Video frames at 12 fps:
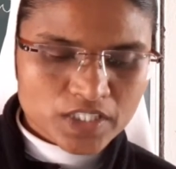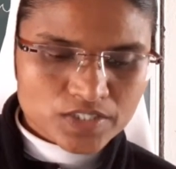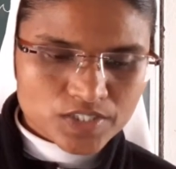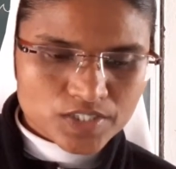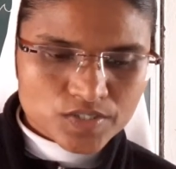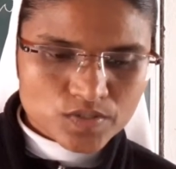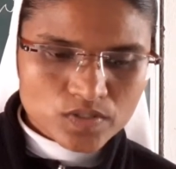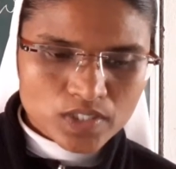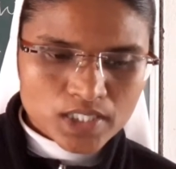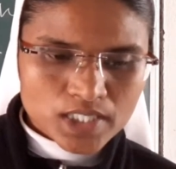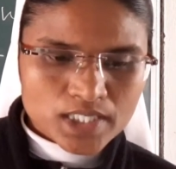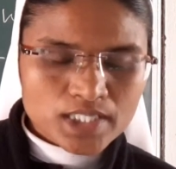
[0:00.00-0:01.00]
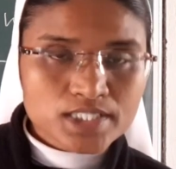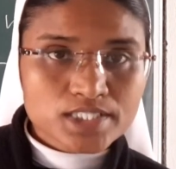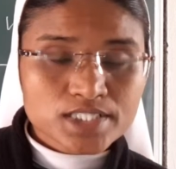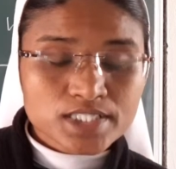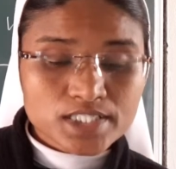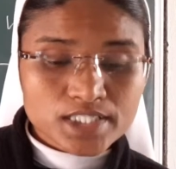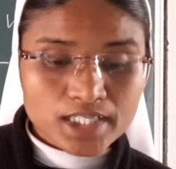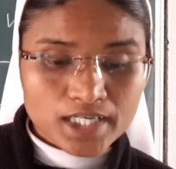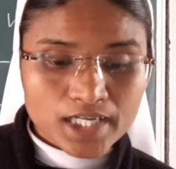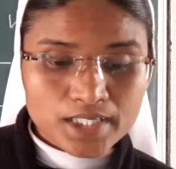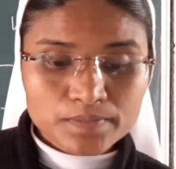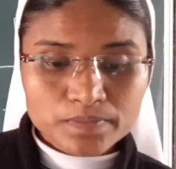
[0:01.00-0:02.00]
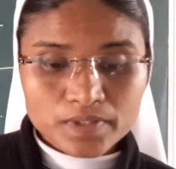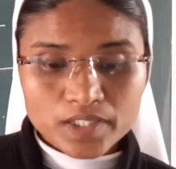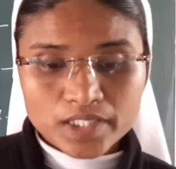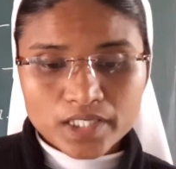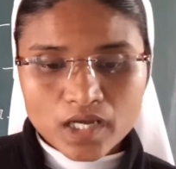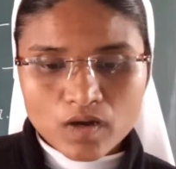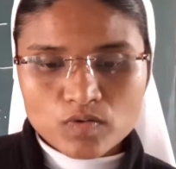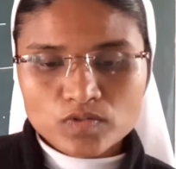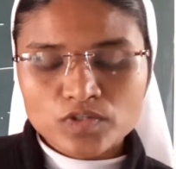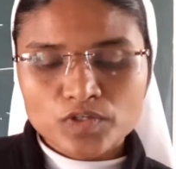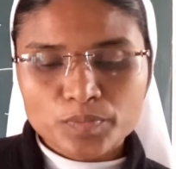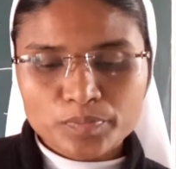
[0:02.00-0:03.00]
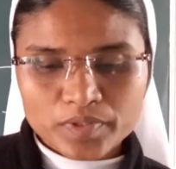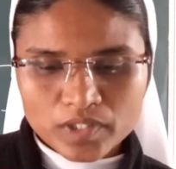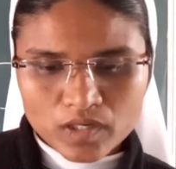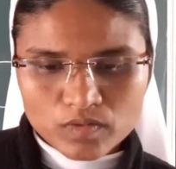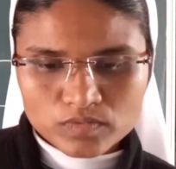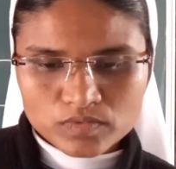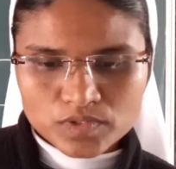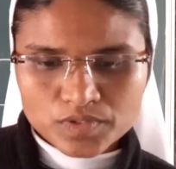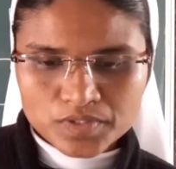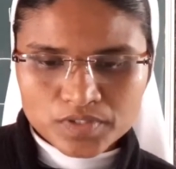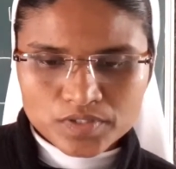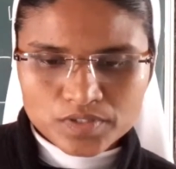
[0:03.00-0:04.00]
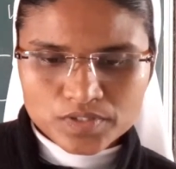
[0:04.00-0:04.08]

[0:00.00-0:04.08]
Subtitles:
Adjective is describe a noun or pronoun.